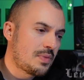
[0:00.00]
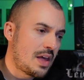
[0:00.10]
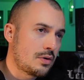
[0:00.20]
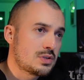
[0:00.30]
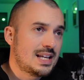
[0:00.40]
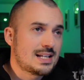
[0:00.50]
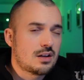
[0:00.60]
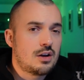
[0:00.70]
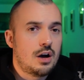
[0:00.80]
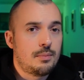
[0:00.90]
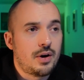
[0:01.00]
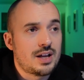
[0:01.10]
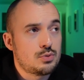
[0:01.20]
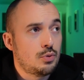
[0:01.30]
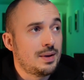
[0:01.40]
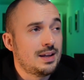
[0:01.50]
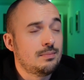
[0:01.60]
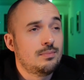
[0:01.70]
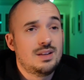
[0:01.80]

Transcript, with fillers: and those Tesla carbines will be